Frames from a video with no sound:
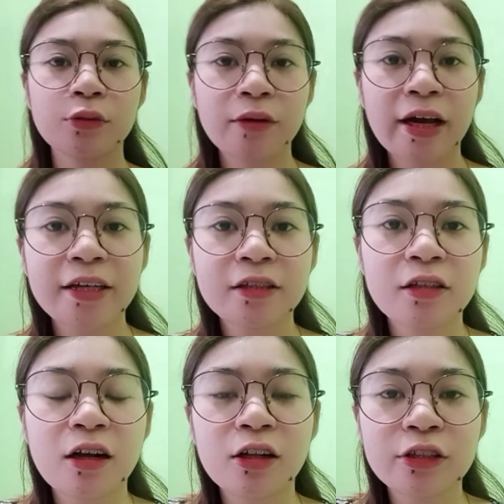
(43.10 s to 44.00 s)
So guys,
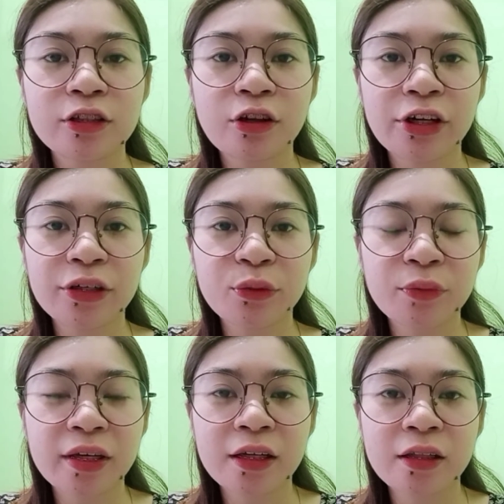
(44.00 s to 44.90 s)
I'll start
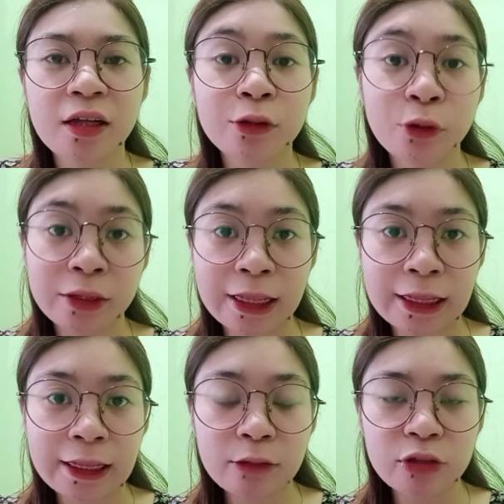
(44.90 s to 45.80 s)
with
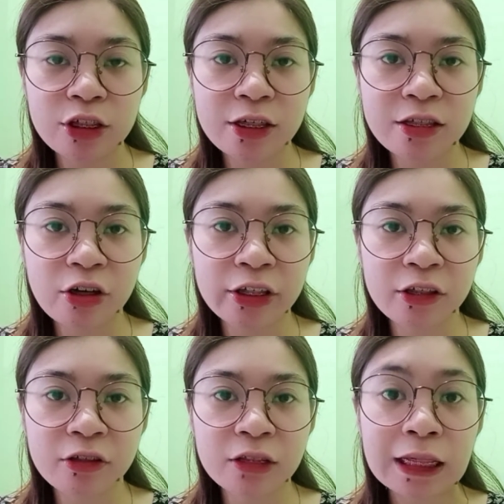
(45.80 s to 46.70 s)
adultery, which is
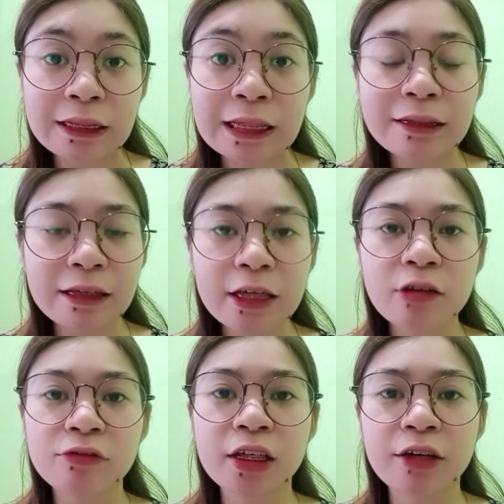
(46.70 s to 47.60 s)
Article 333
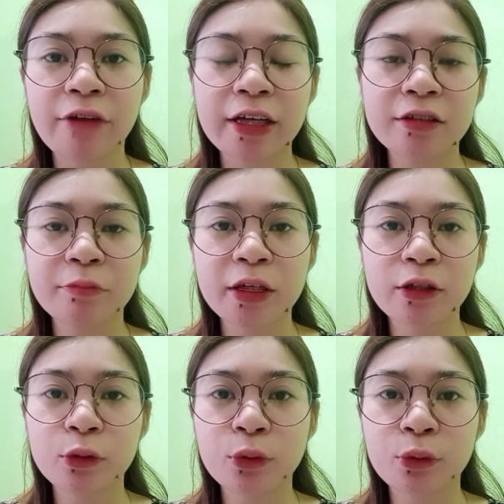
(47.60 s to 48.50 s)
of the Revised
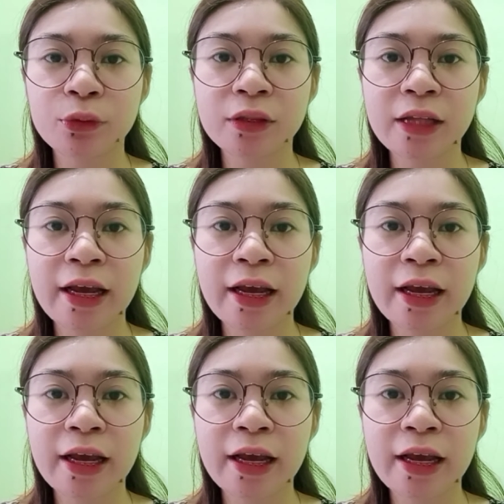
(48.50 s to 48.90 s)
Penal Code.